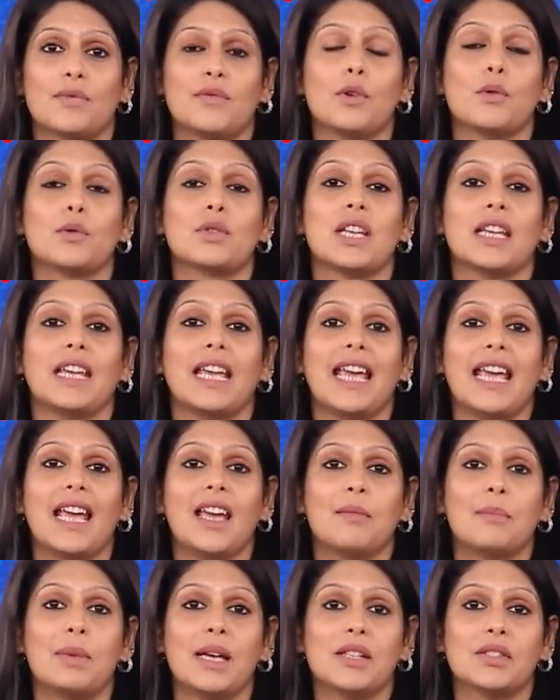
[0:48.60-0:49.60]
a floating
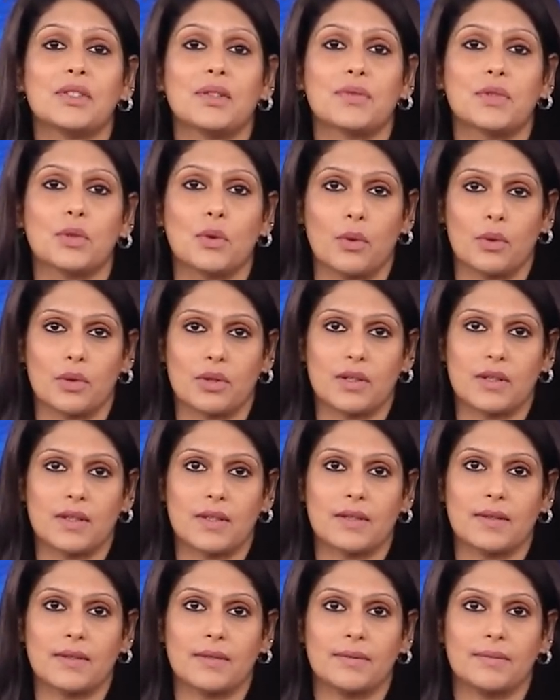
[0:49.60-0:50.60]
air base of
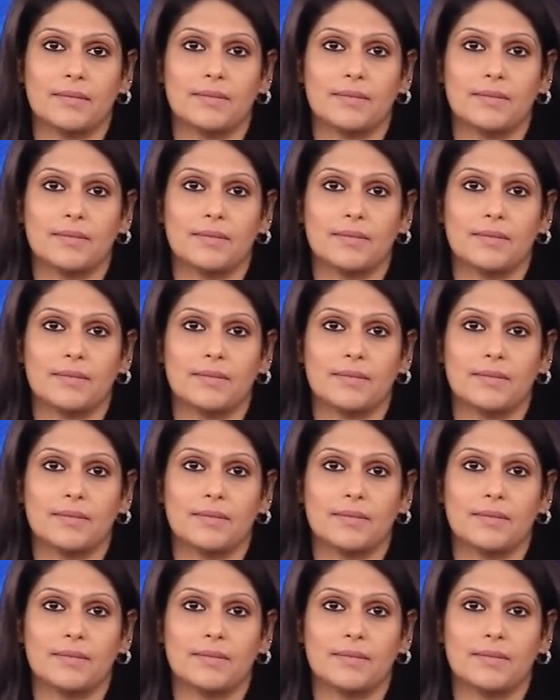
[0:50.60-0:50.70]
sorts.